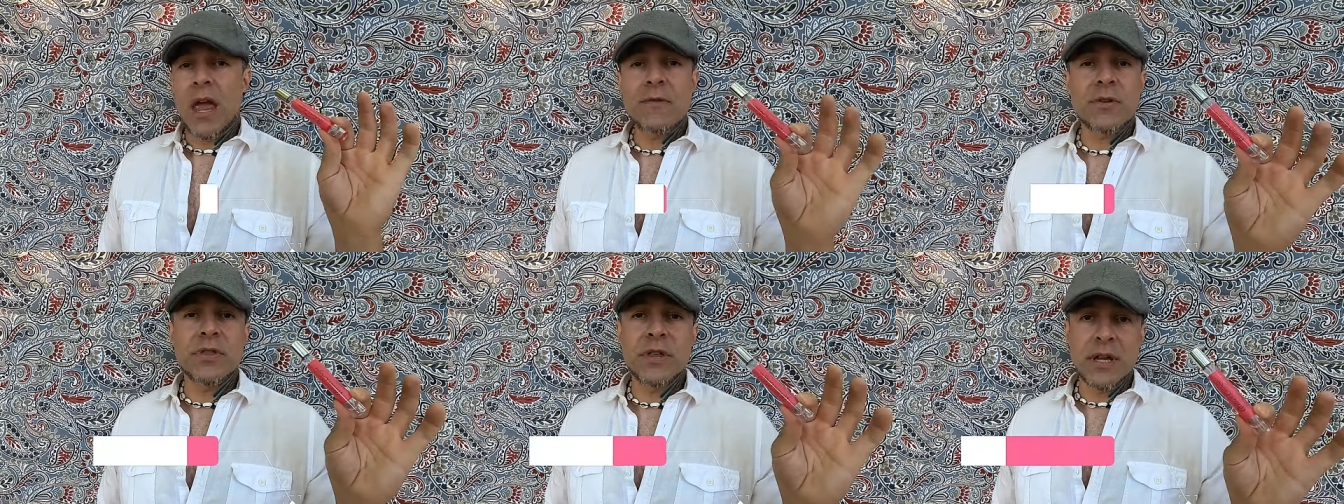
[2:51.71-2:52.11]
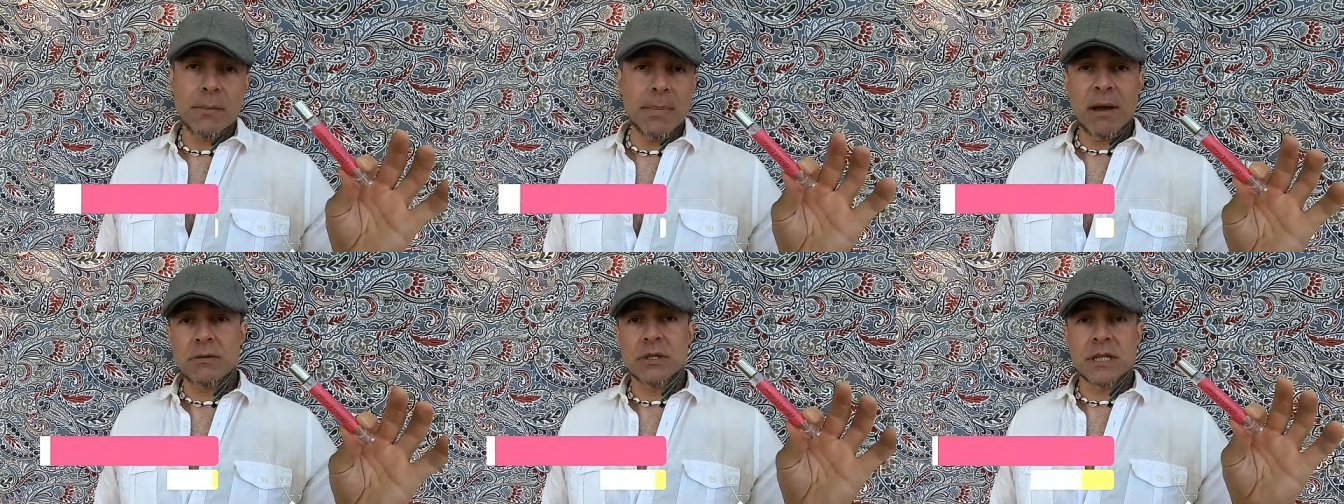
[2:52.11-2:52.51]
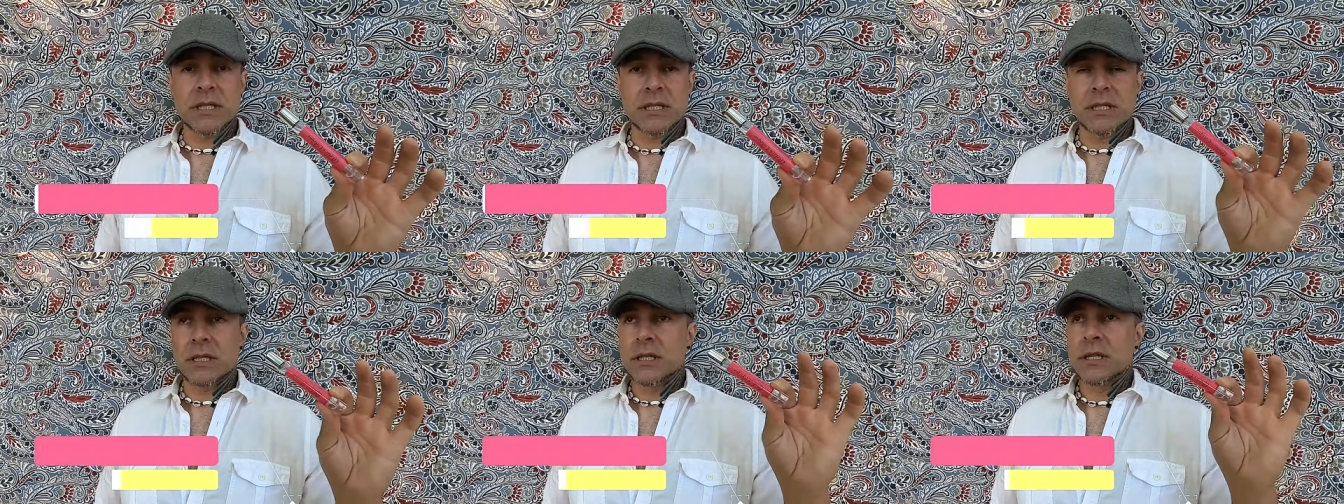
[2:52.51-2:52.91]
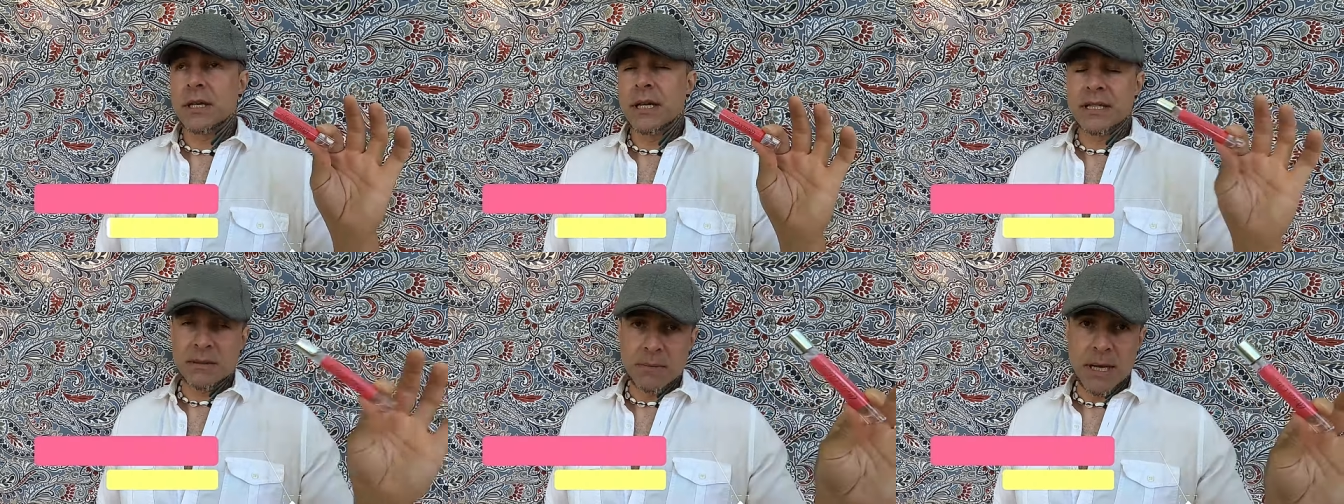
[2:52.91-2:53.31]
Everything about this
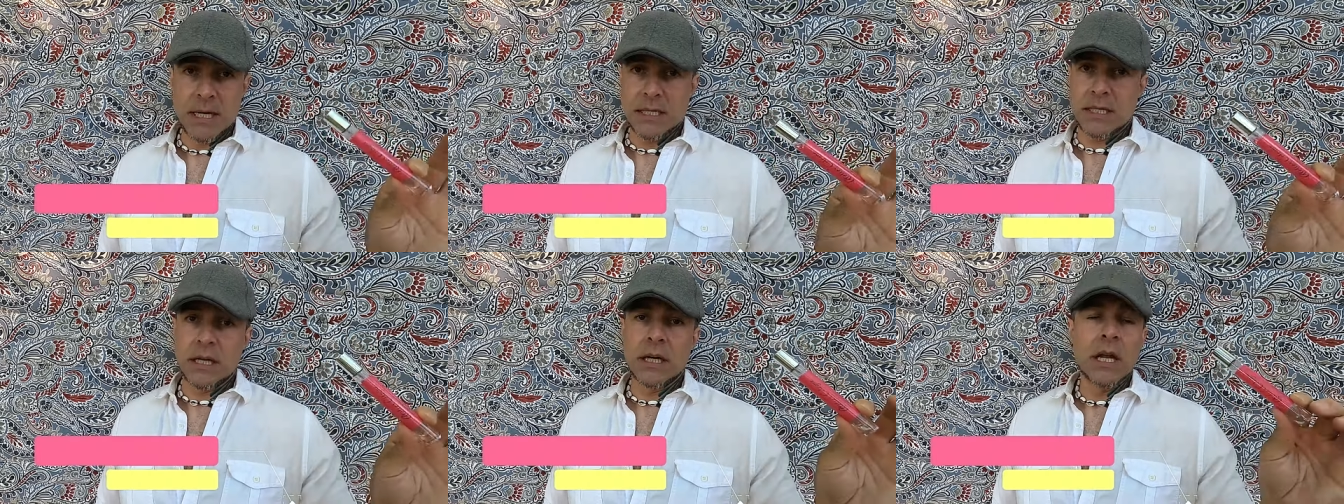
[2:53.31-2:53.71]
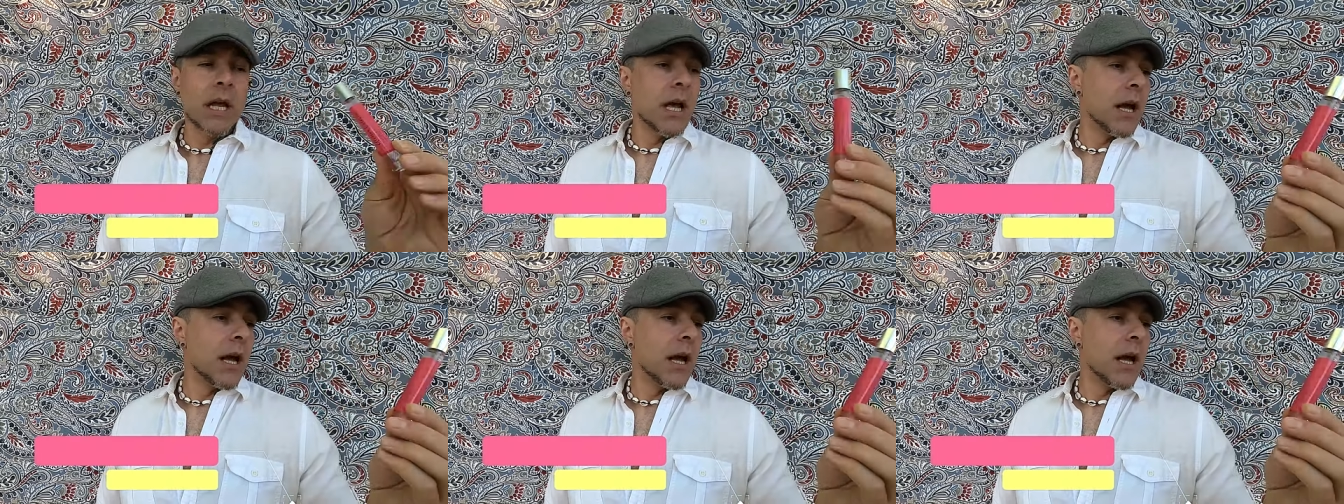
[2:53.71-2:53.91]
is amazing.